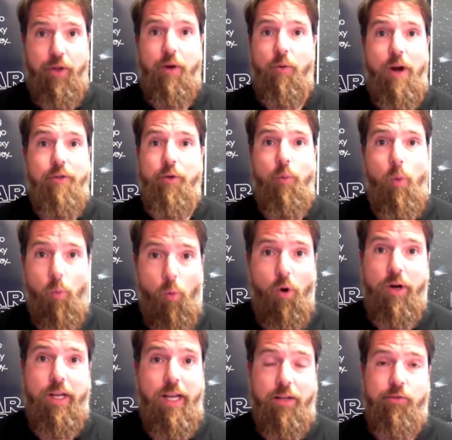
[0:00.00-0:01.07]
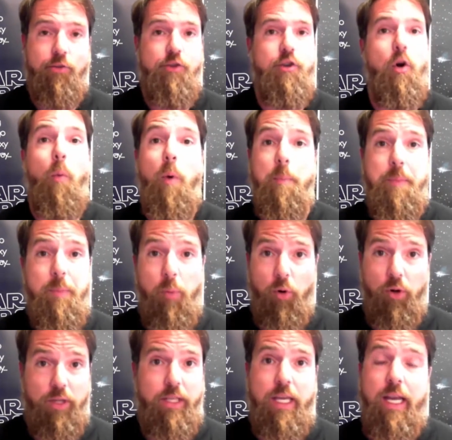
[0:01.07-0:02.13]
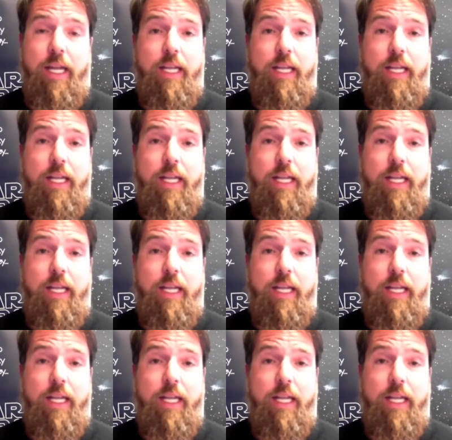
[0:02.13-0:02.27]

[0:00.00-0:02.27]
thing, right, that we're warning against is you don't want people clicking